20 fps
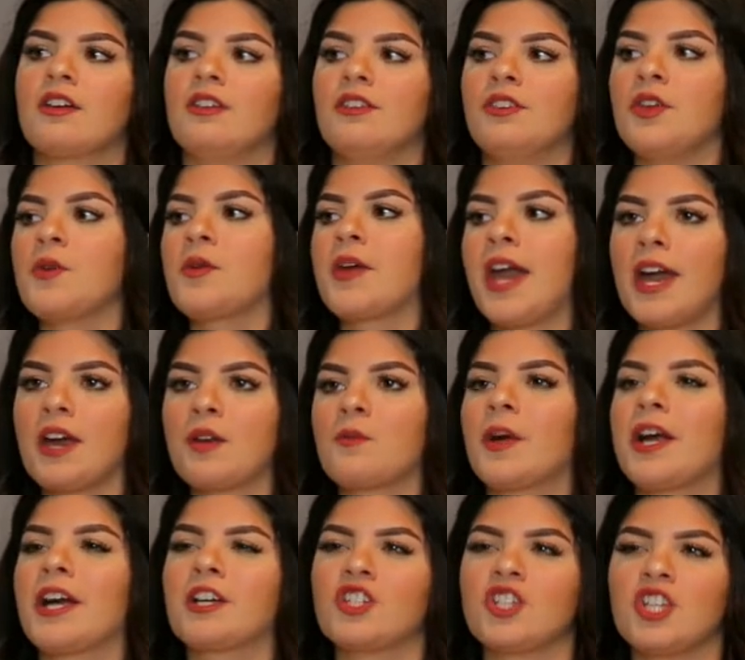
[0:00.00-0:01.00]
you can
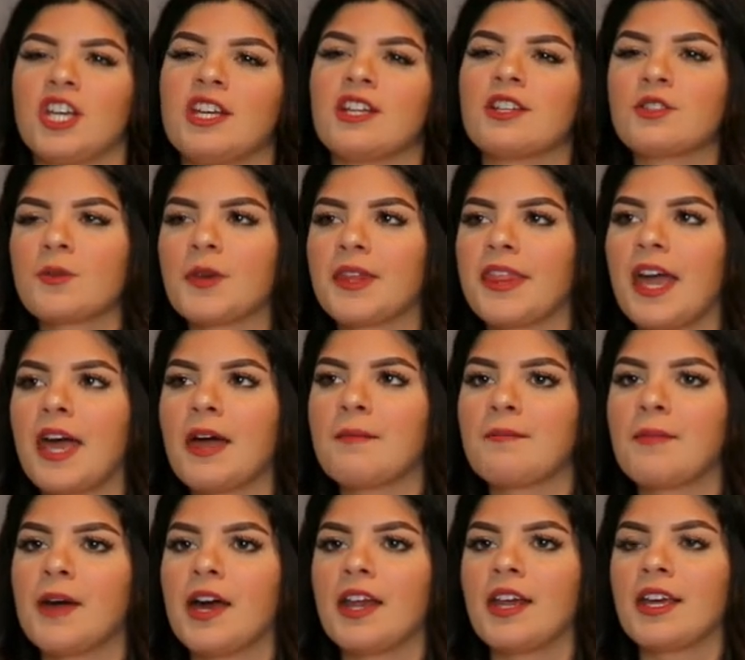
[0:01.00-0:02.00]
wear jeans with them,
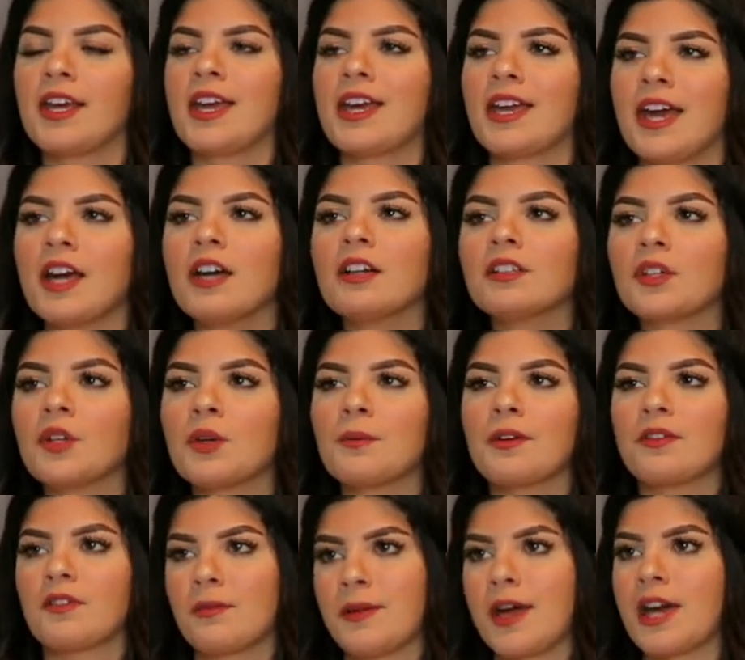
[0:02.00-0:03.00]
but it can get a little
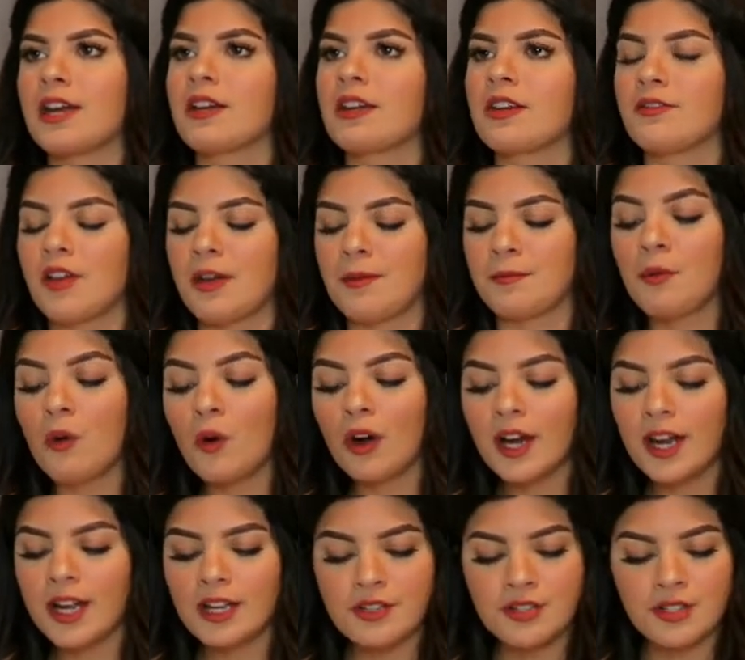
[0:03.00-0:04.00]
bit repetitive and
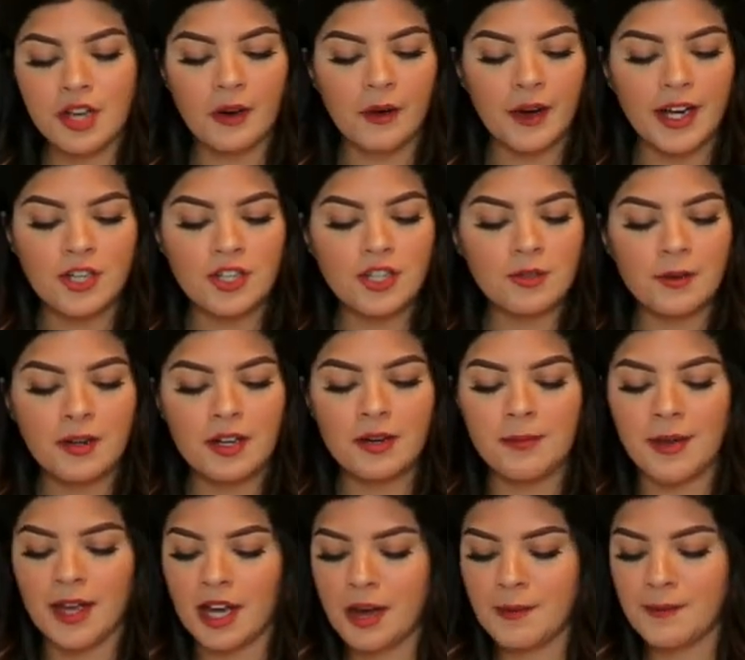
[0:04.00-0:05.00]
boring. So I just wanted to
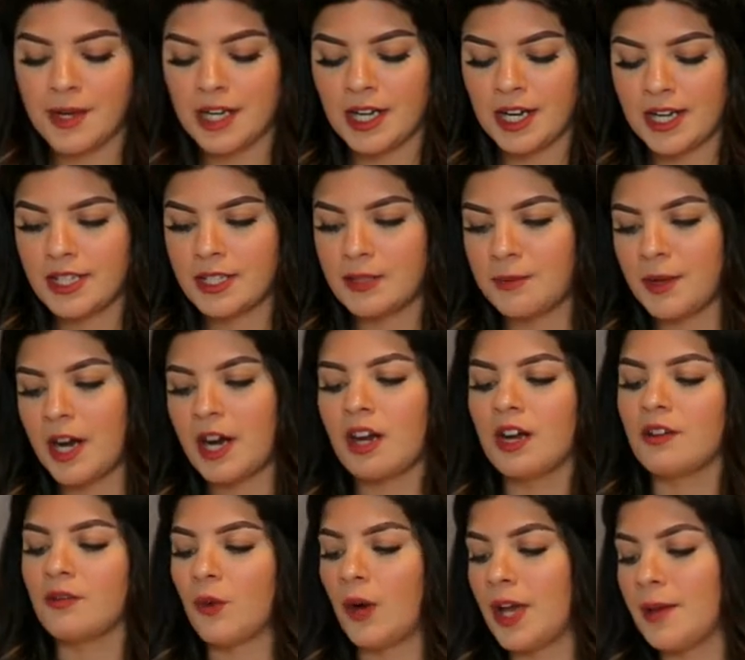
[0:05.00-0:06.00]
pick up a nice pair
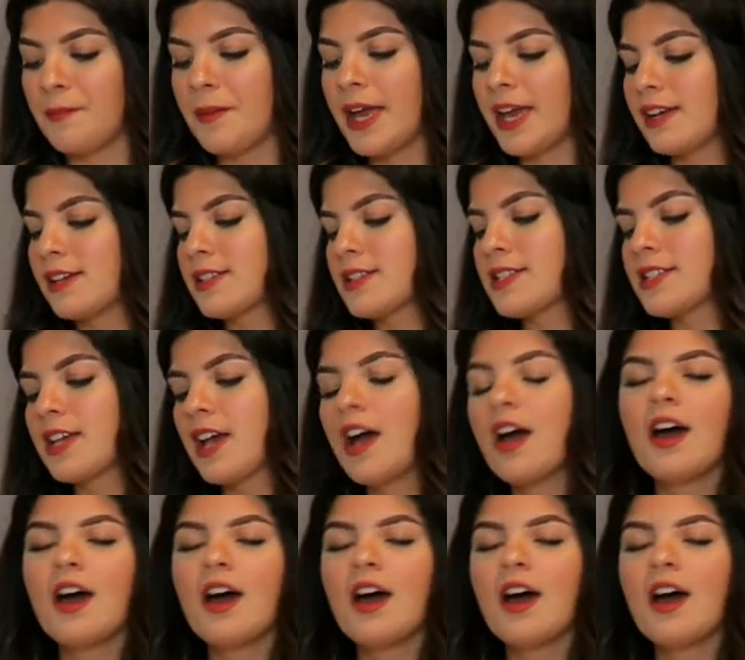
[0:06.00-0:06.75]
of white pants.